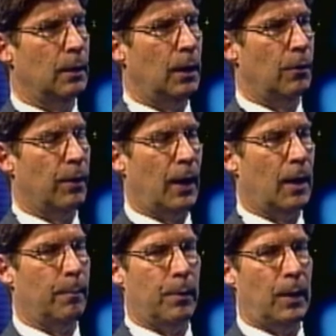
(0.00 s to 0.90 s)
And
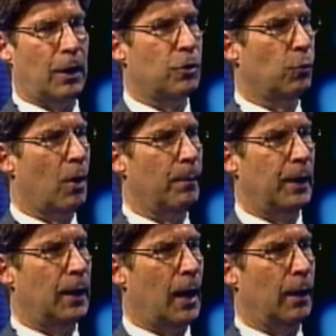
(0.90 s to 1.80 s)
so that's $12
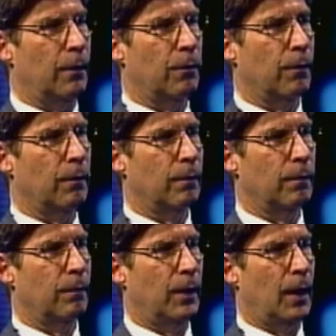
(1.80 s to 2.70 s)
million
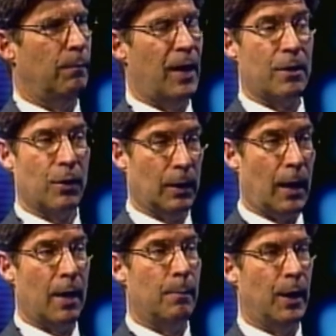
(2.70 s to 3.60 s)
for them. That's a
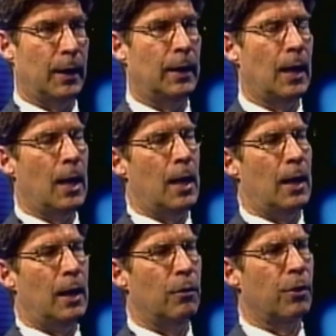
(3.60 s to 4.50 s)
lot of money.
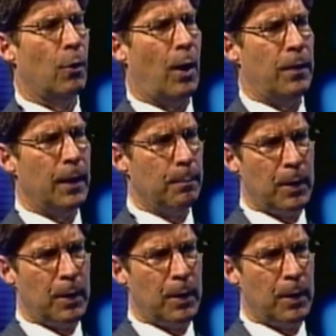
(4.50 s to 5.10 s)
And so I think